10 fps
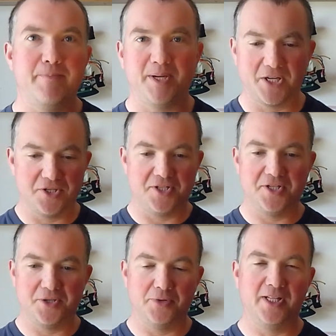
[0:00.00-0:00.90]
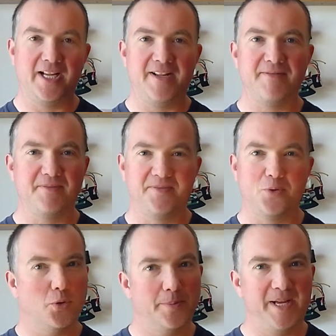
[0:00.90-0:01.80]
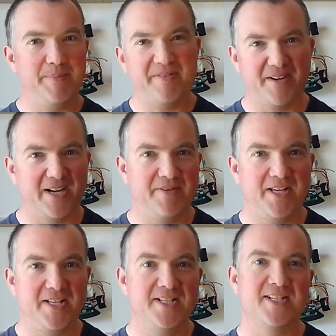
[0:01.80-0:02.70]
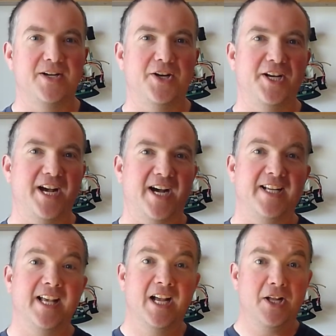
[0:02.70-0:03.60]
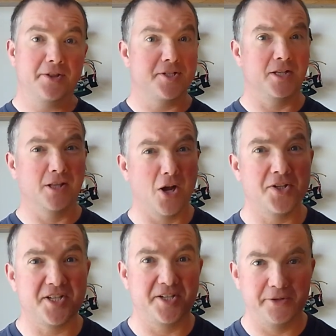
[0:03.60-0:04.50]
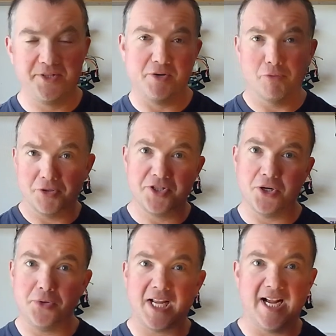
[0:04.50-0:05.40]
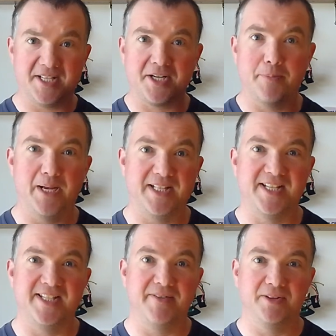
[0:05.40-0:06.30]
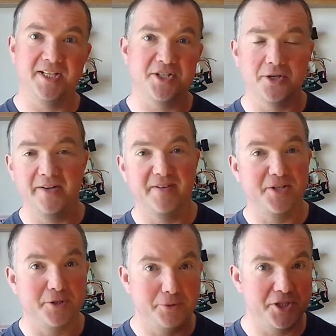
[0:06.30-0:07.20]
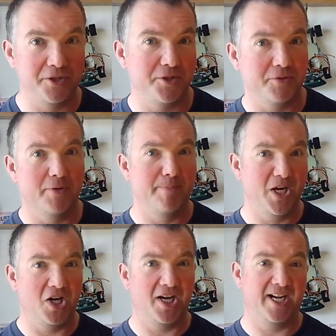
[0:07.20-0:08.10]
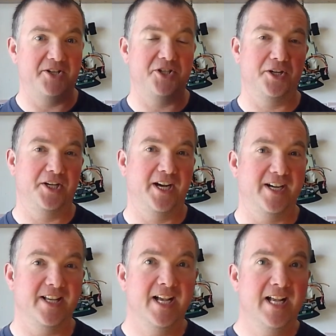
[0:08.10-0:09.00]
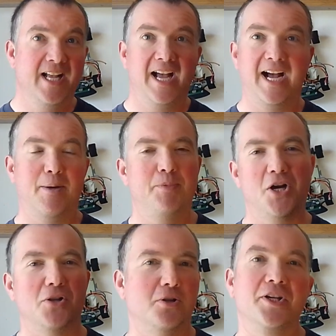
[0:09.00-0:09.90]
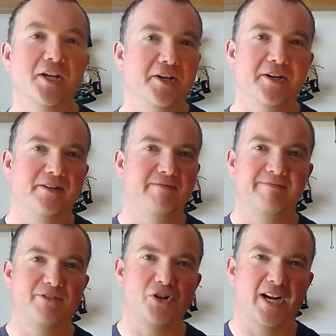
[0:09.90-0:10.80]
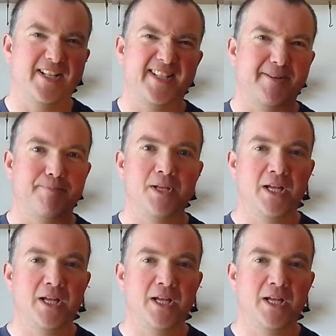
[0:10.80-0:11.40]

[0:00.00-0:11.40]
because there's only 4, maybe 5 heats on a night. There's a lot to do to run 2 cars competitively, so if I do choose to run my Hot Hatch on a night, I'm not looking at trying to